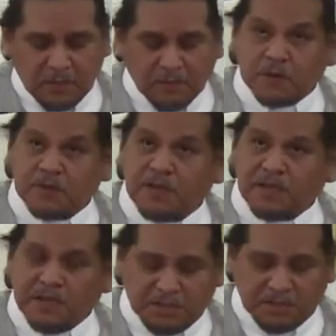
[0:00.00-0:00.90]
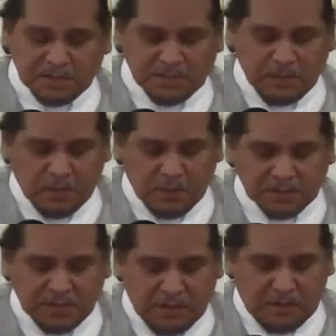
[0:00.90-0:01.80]
of our thinking just about
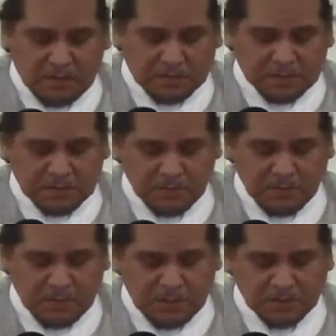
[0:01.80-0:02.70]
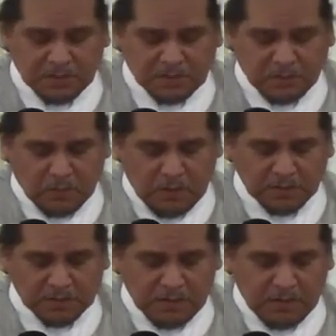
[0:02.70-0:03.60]
ourselves and just for
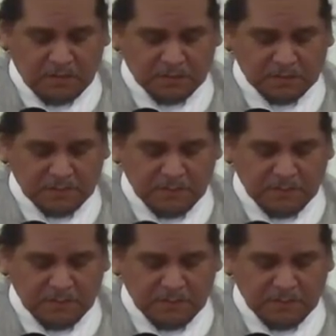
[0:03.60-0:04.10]
ourselves.